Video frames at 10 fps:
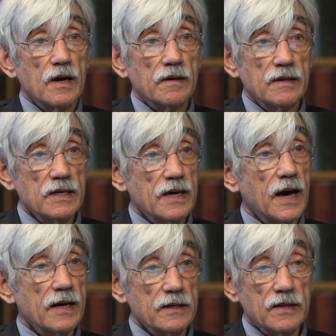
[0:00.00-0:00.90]
He
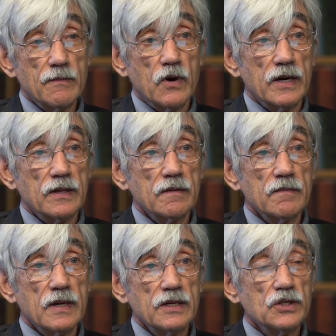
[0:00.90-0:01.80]
guided them on
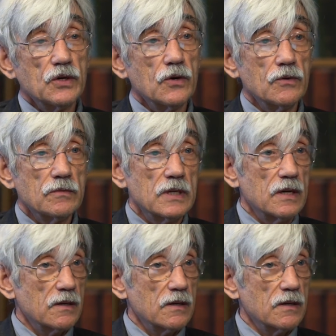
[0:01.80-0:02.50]
them. They showed,